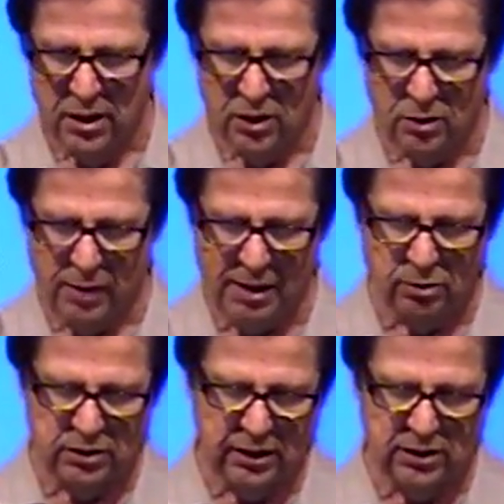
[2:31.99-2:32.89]
You know, the
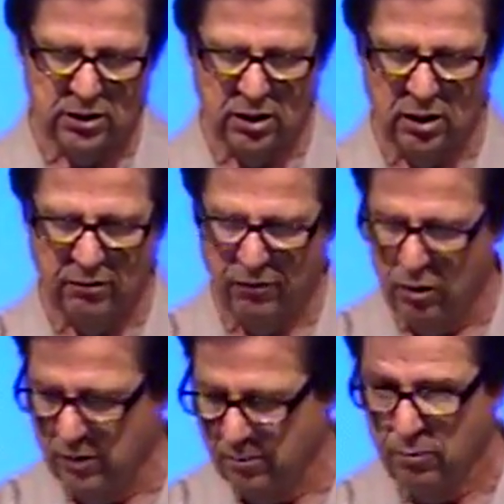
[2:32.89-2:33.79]
Bible says the, the
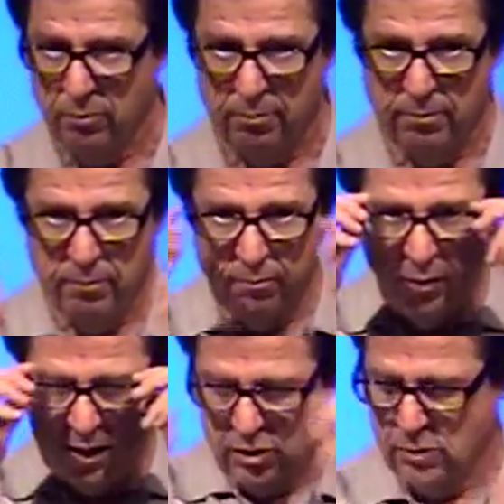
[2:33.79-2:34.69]
fervent
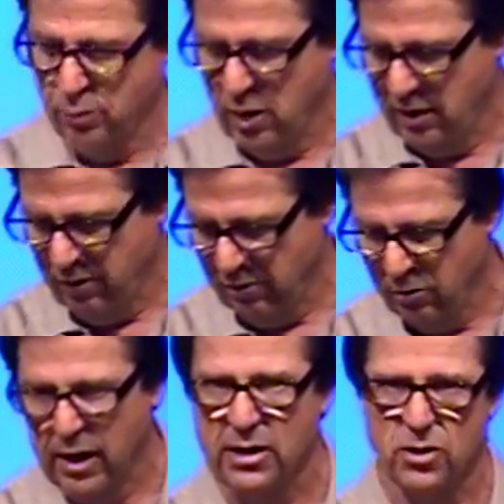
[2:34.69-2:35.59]
righteous prayer of a
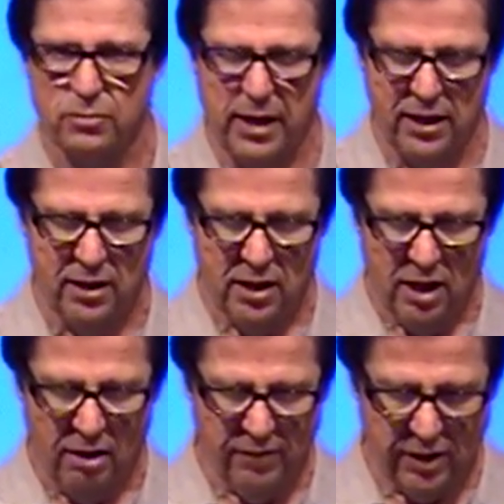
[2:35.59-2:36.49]
righteous man
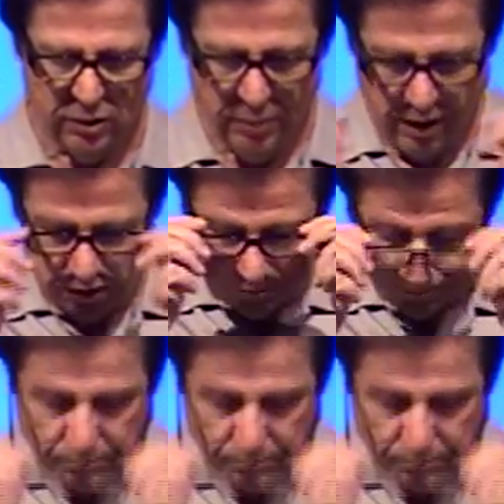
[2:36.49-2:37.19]
avails much.